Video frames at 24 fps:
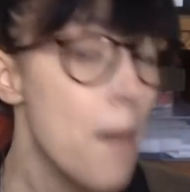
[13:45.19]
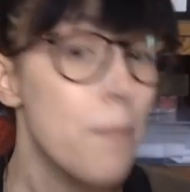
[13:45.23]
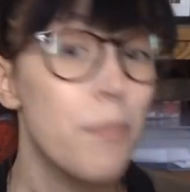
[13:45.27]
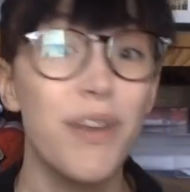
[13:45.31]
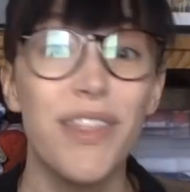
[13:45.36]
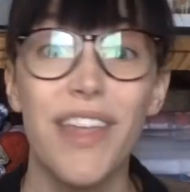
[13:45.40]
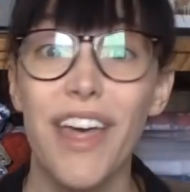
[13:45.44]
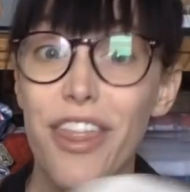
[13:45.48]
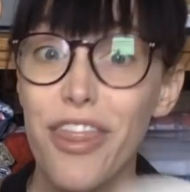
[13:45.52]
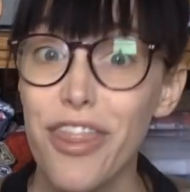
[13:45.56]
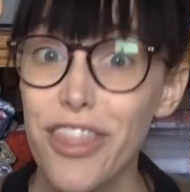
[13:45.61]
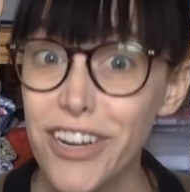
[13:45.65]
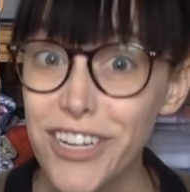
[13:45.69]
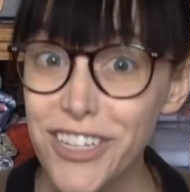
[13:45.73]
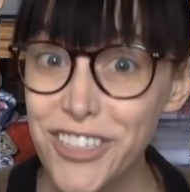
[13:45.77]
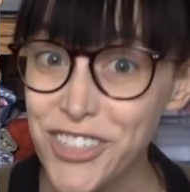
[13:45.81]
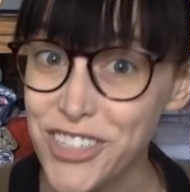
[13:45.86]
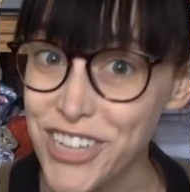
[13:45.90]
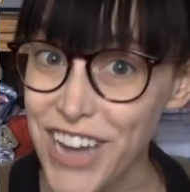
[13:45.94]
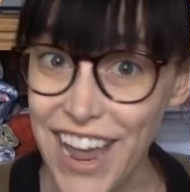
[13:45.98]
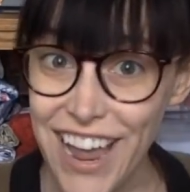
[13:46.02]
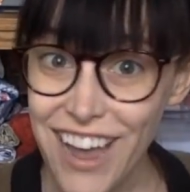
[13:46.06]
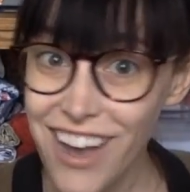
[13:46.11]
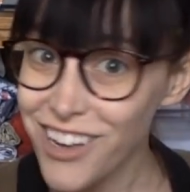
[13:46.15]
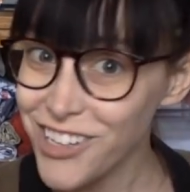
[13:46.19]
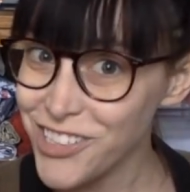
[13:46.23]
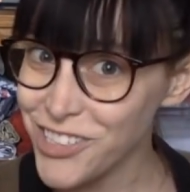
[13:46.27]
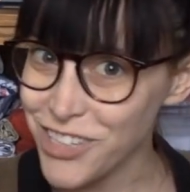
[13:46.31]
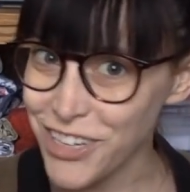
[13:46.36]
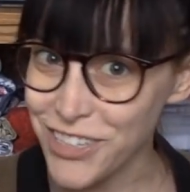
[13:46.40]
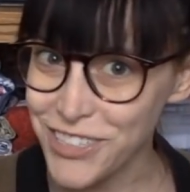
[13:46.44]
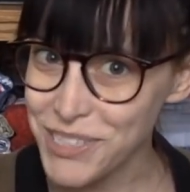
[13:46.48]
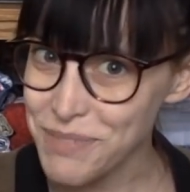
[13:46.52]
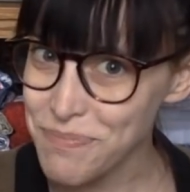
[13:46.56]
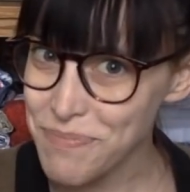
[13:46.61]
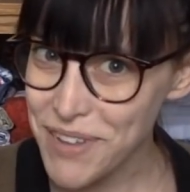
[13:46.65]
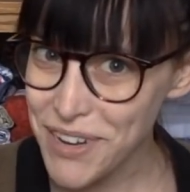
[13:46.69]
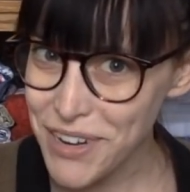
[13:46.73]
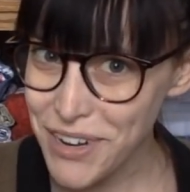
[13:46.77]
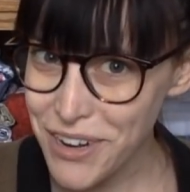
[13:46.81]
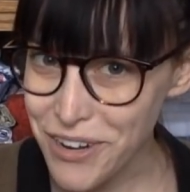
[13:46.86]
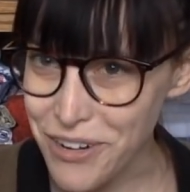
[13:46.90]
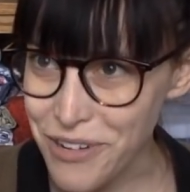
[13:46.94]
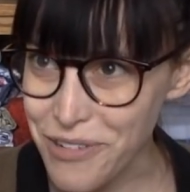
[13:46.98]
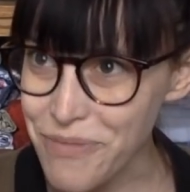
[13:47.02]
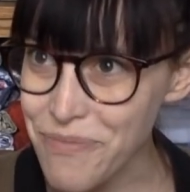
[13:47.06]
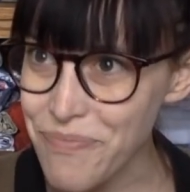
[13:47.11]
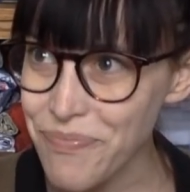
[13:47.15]
But then Thursday, I'll start something
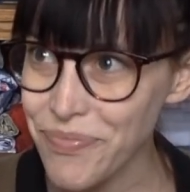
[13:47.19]
new.